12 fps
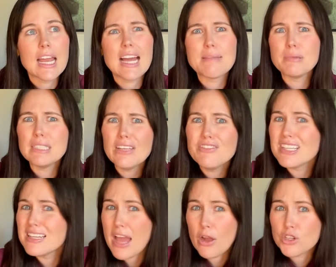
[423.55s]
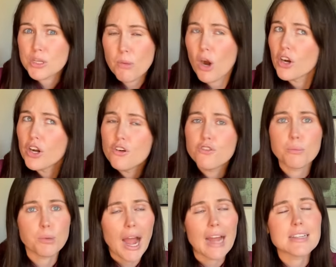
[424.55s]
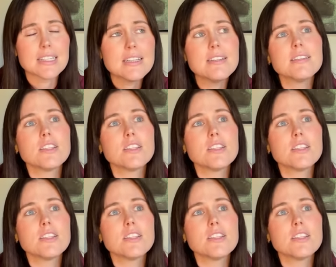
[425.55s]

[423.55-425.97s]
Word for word: I believe today or tomorrow for practice.